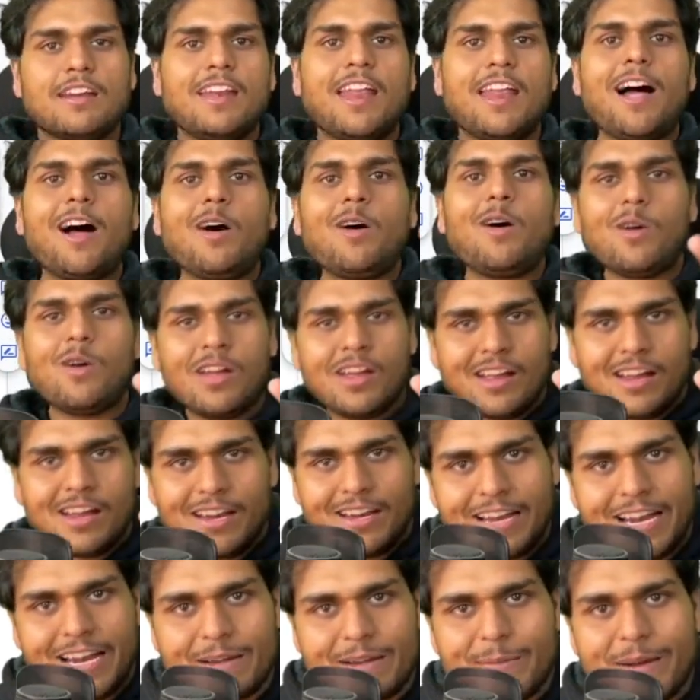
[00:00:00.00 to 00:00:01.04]
Now,
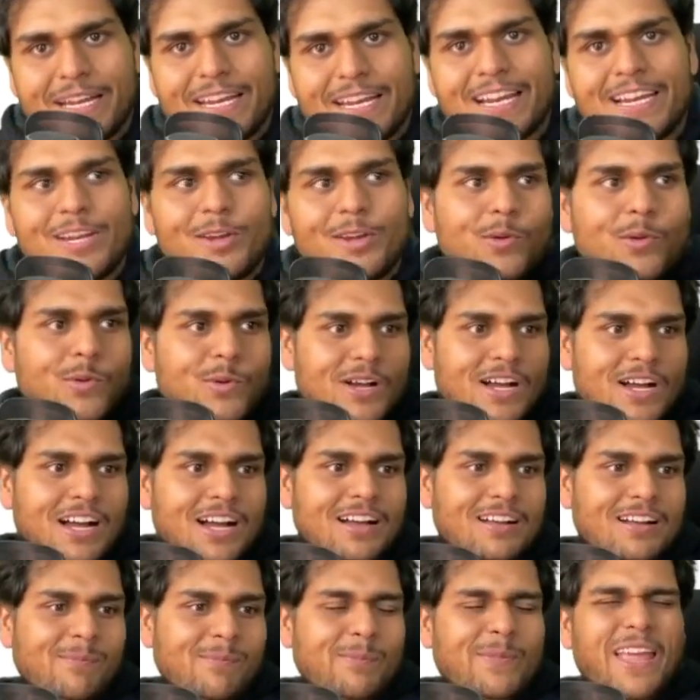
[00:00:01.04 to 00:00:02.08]
let me tell you,
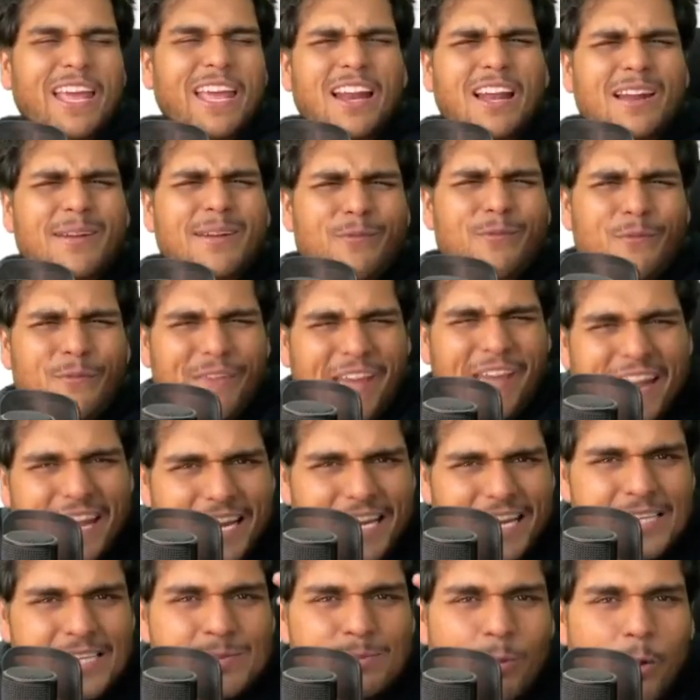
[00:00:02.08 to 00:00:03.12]
there are
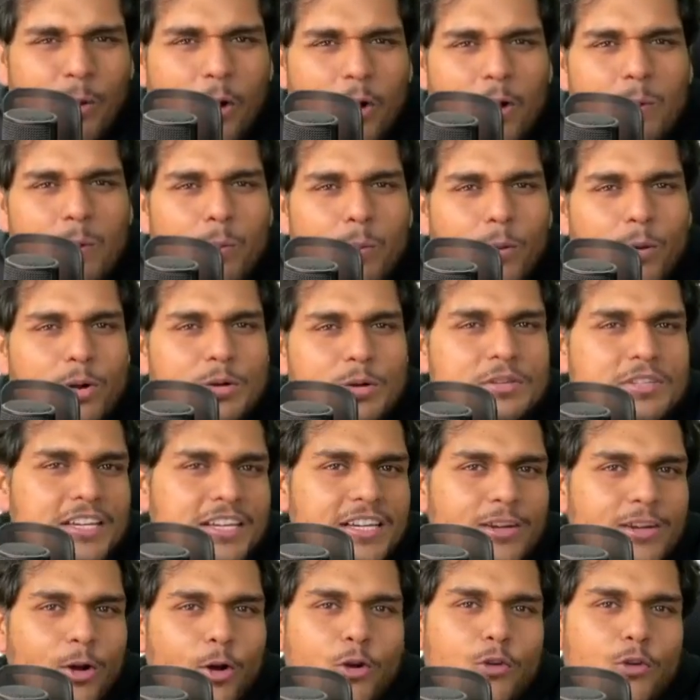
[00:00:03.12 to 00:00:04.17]
very small
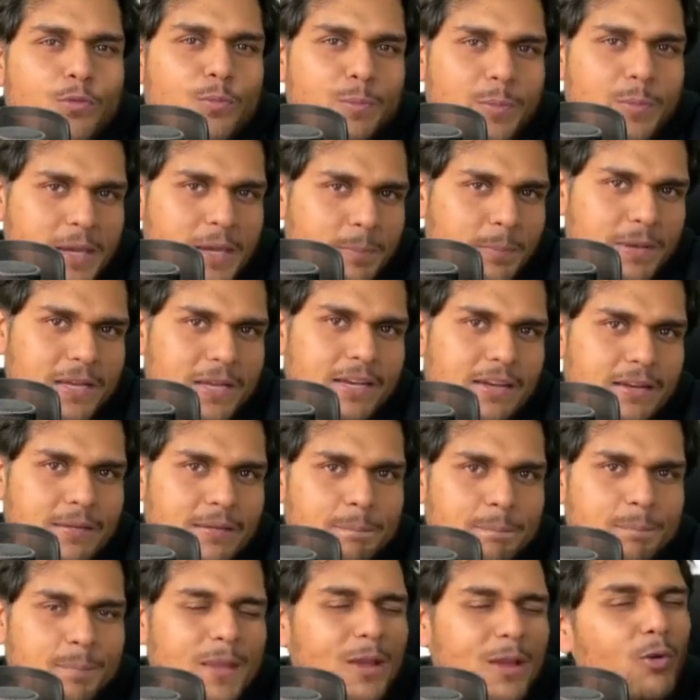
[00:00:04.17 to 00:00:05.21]
portion of people
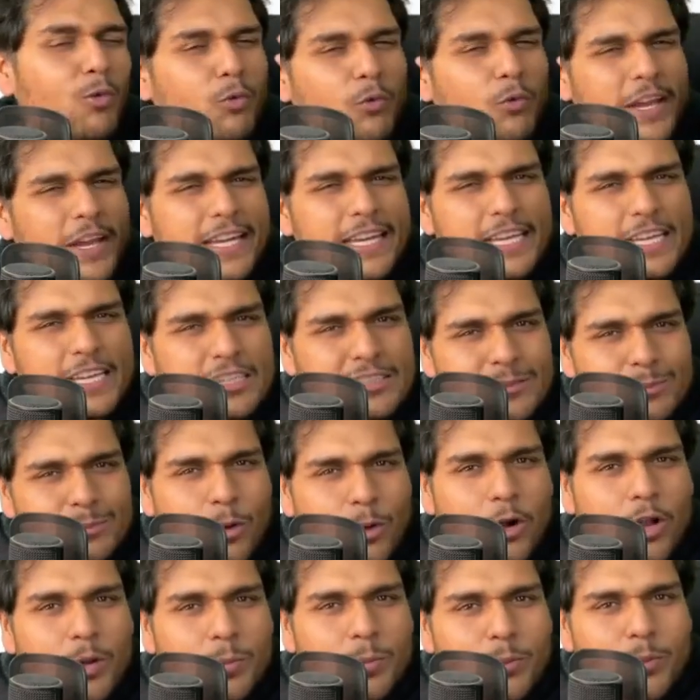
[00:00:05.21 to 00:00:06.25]

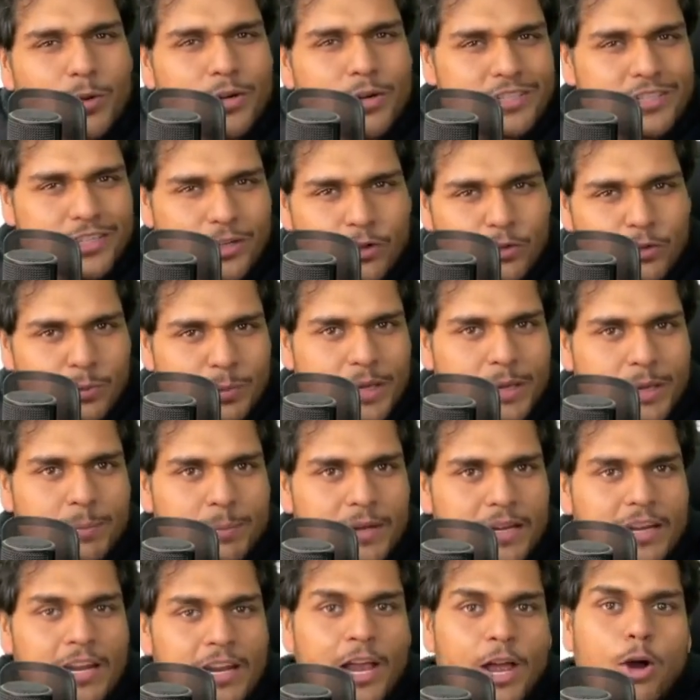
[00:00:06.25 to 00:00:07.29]

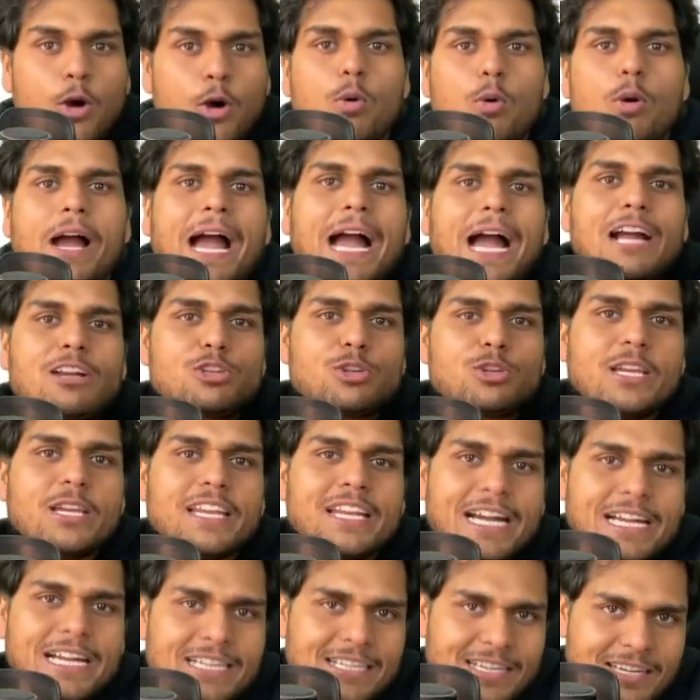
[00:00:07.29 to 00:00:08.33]
who actually
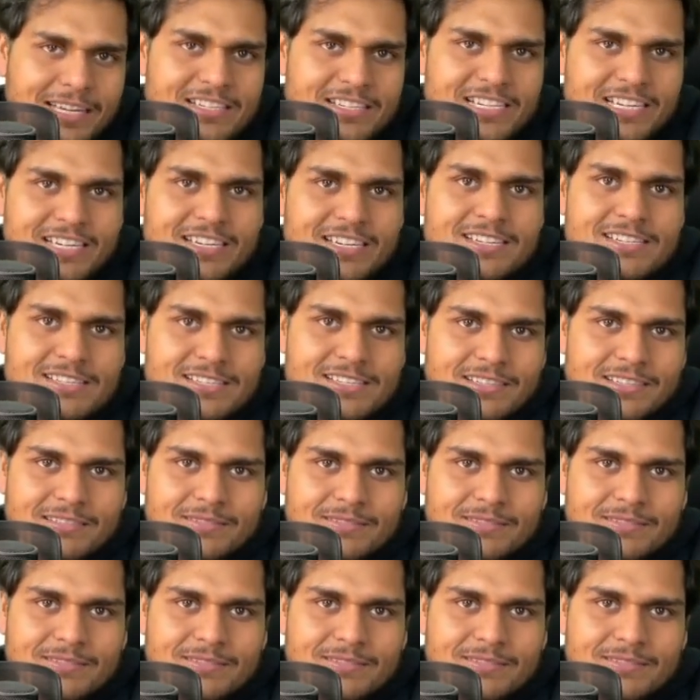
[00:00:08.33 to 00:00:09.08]
write test case,